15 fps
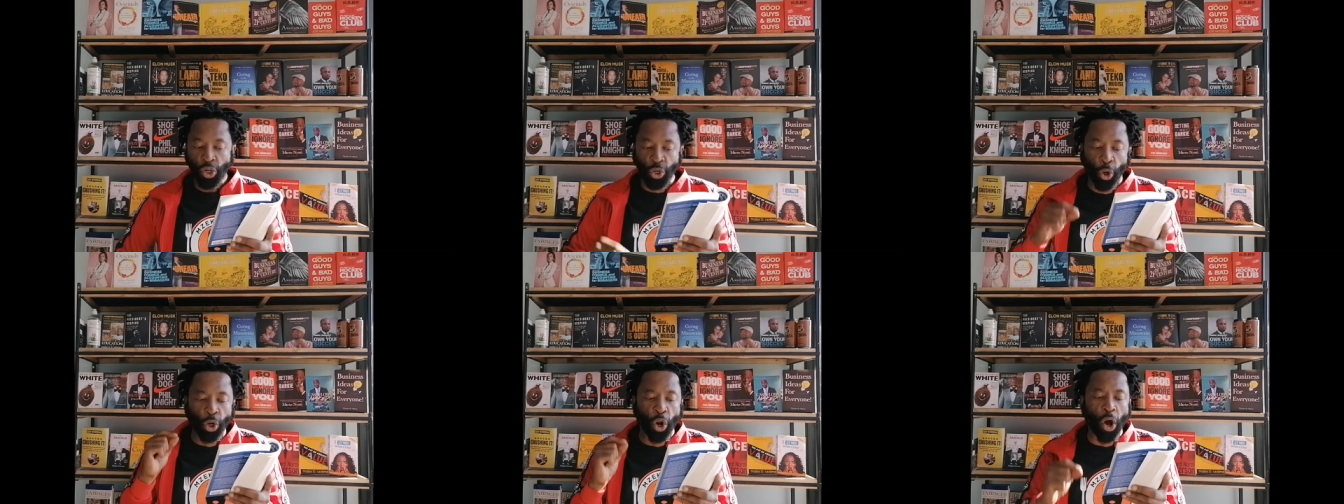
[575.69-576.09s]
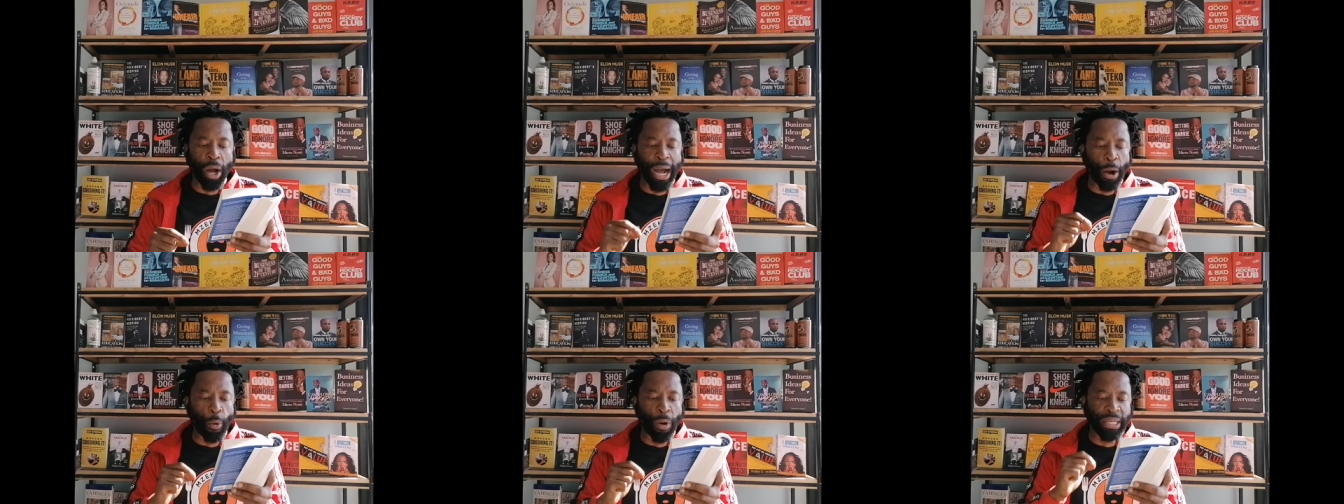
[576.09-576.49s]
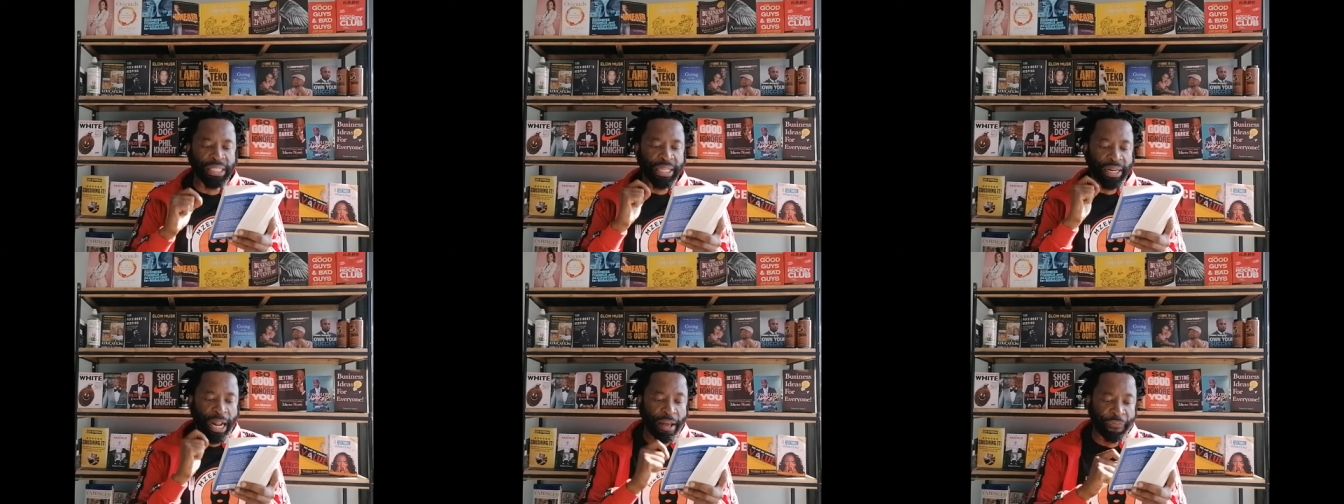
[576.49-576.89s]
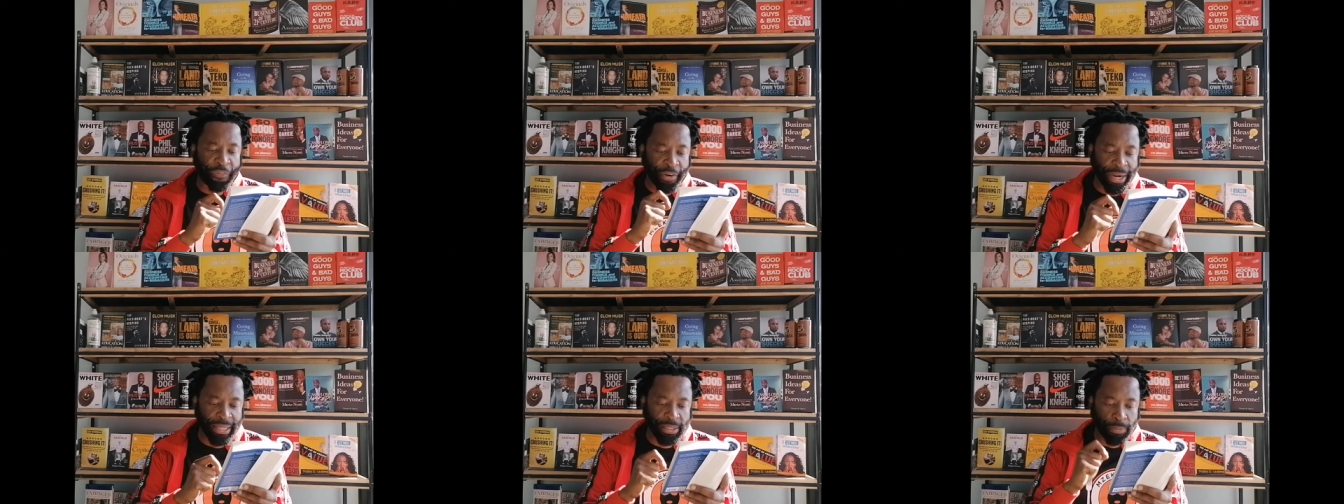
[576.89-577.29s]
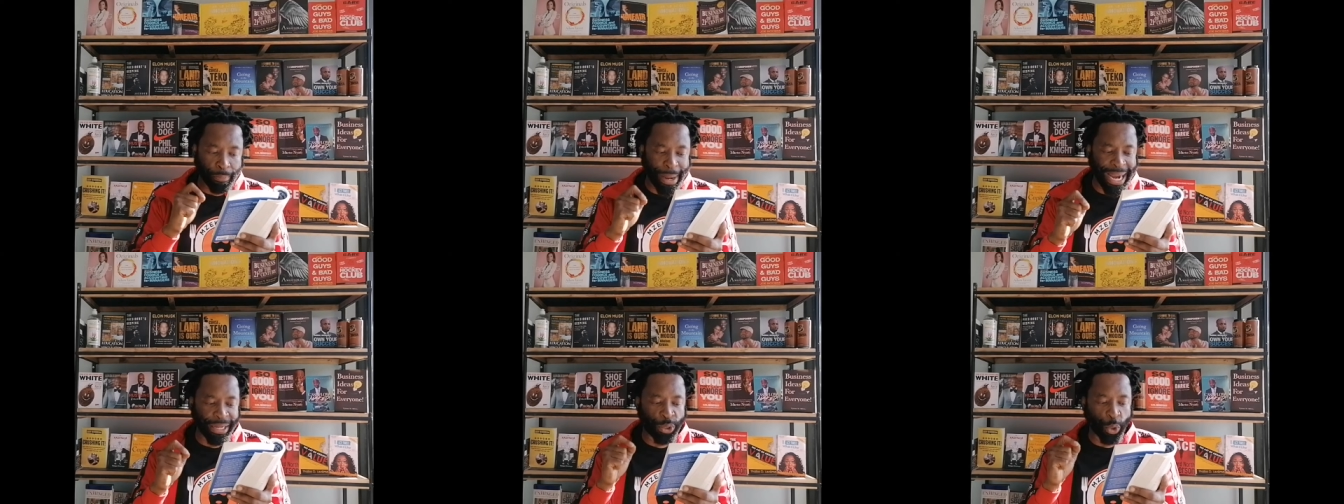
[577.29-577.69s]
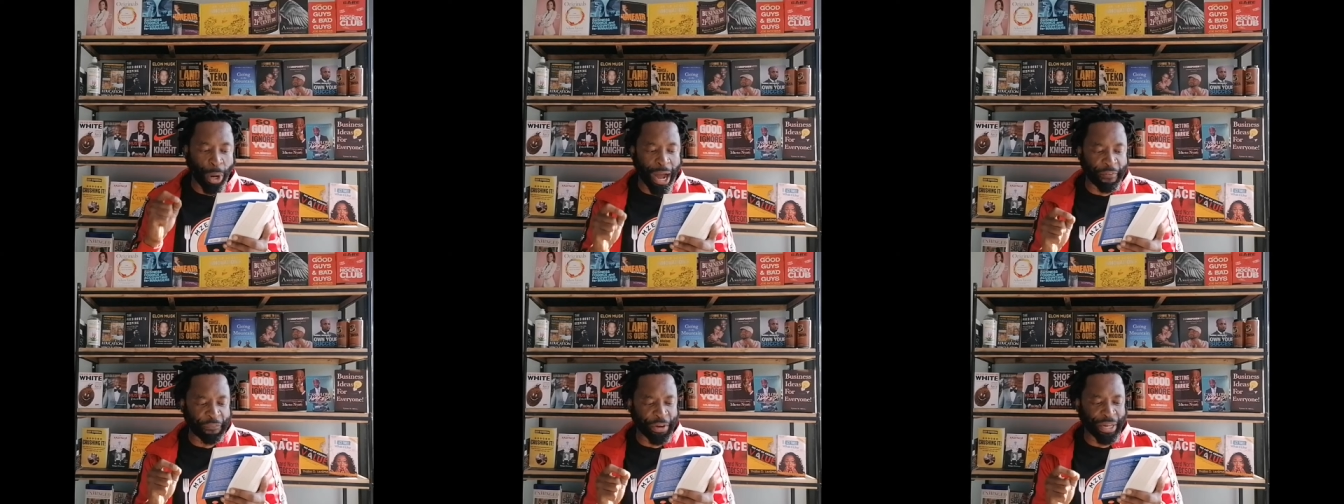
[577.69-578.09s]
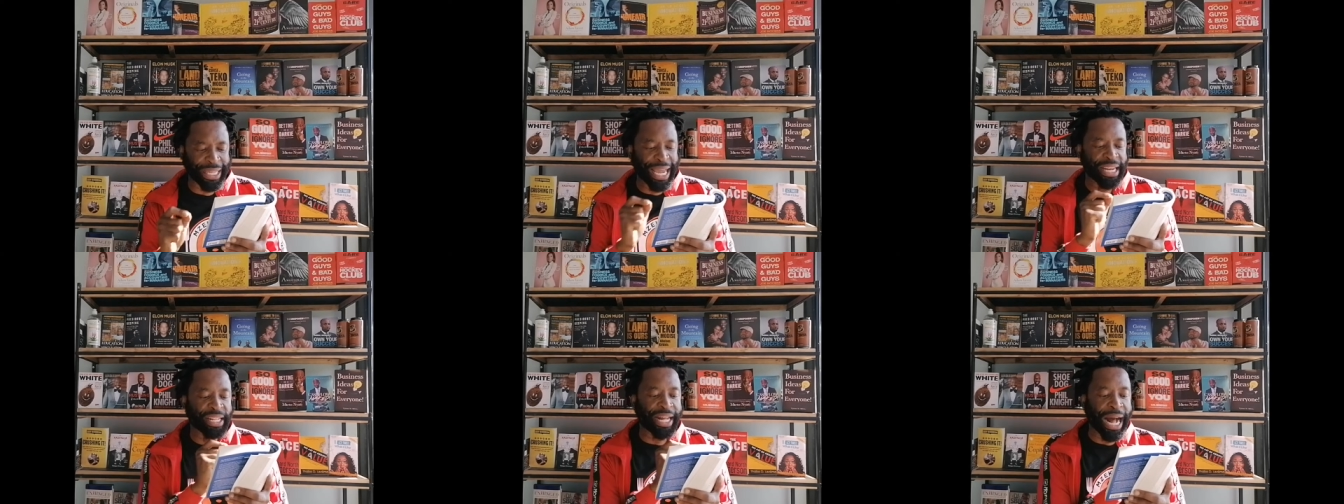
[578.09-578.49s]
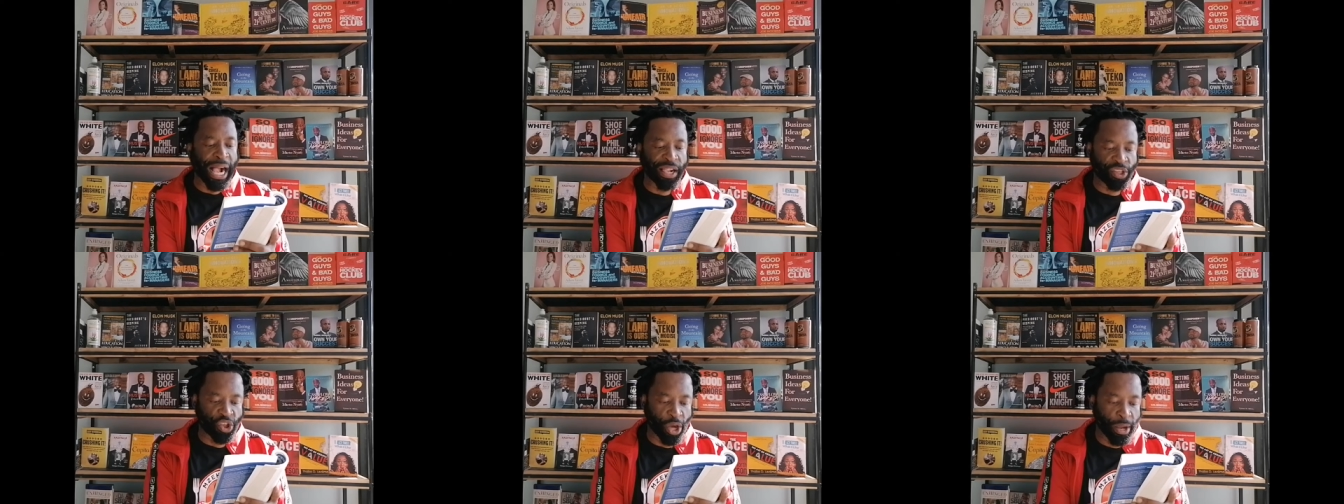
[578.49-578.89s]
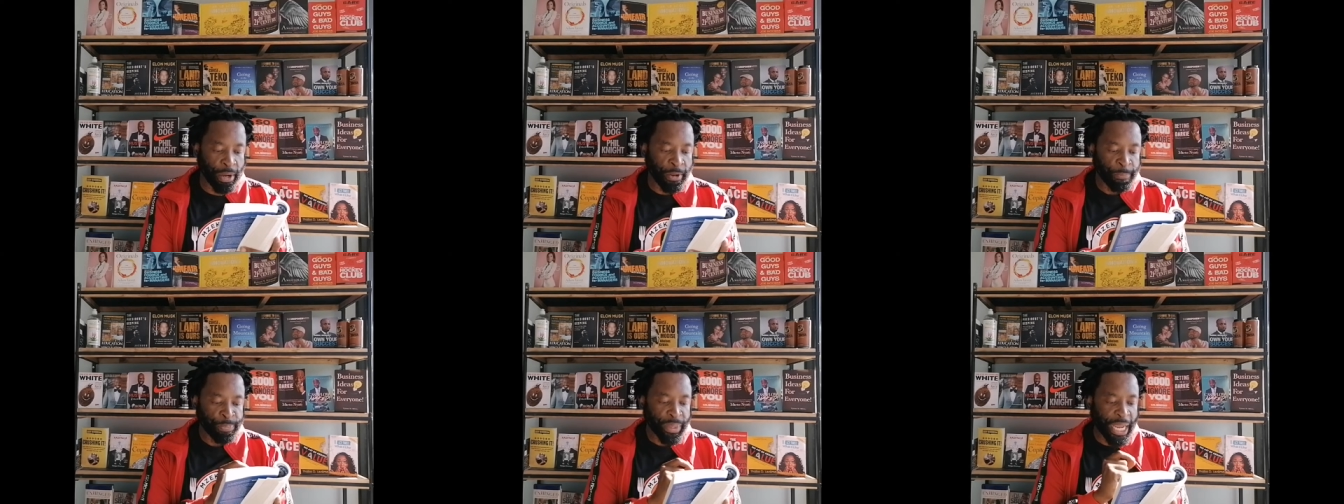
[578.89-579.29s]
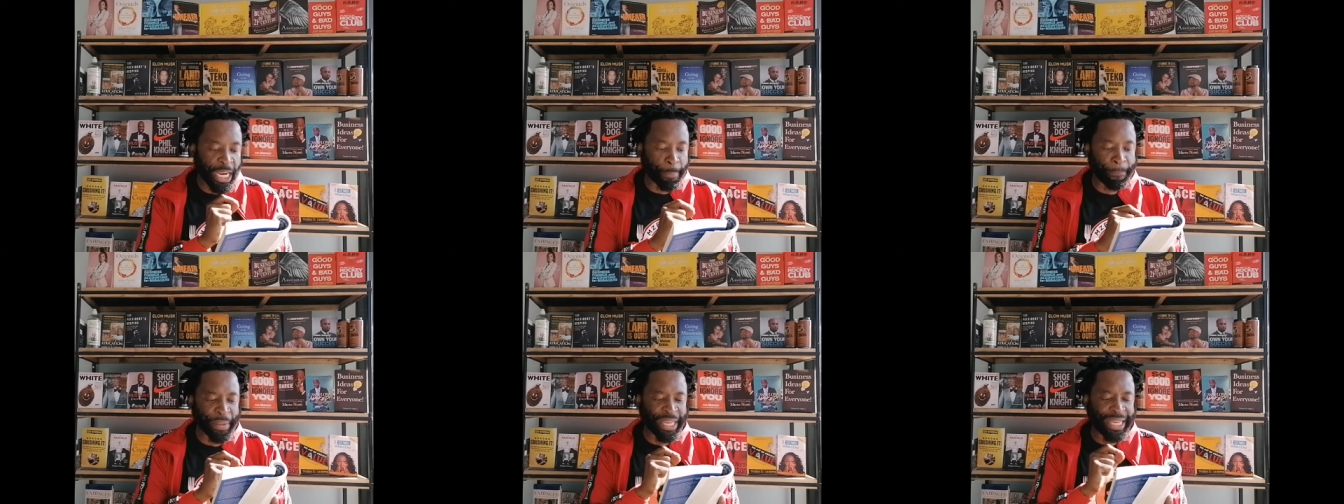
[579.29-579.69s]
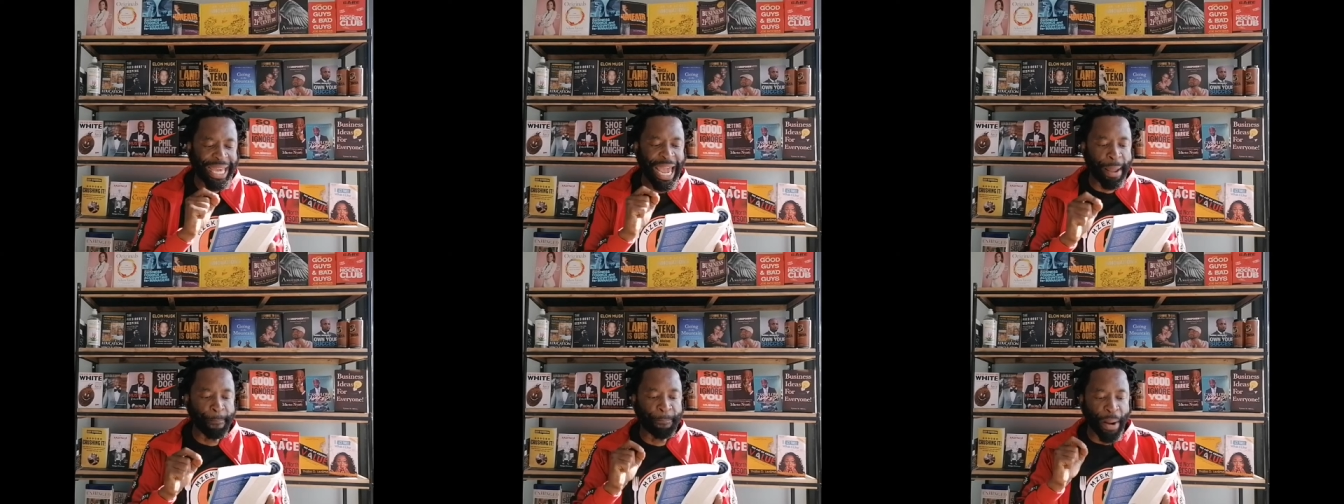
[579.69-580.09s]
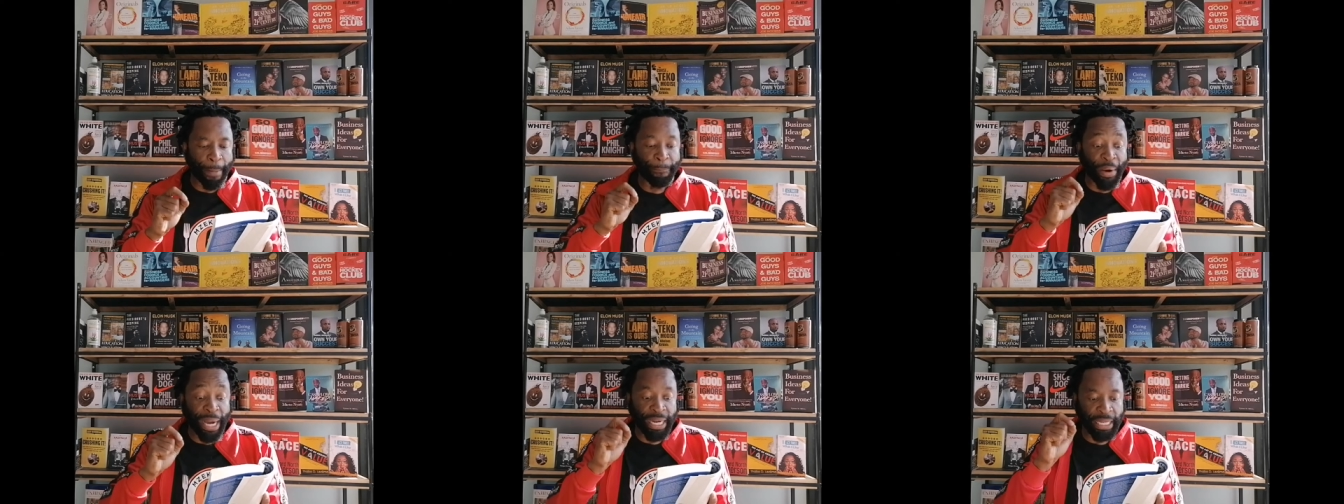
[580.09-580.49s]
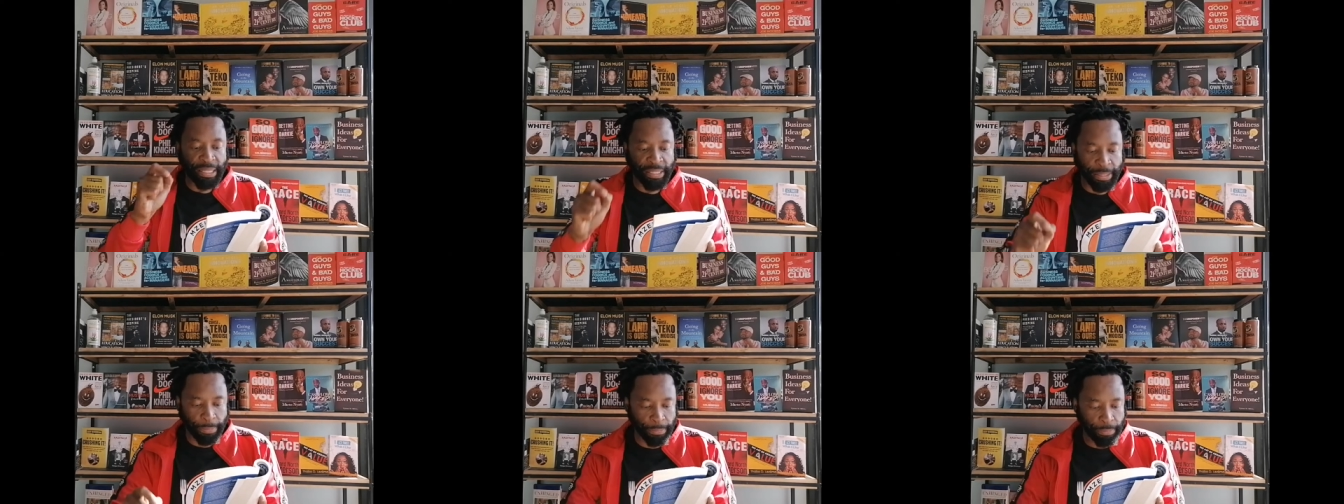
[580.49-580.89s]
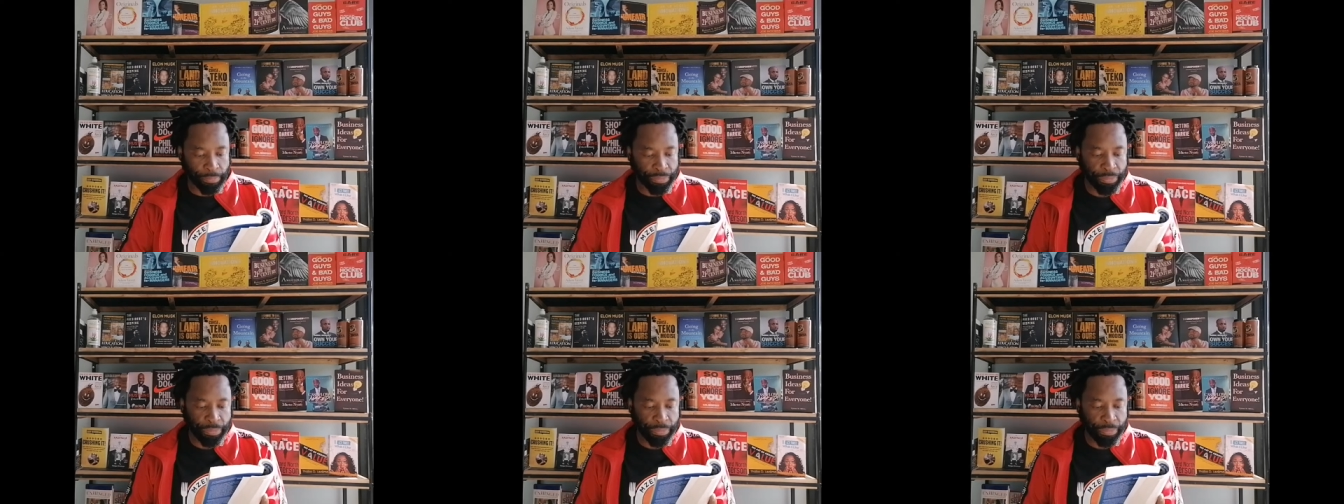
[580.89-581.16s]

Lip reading: No longer was reference made to African culture. It became barbarism.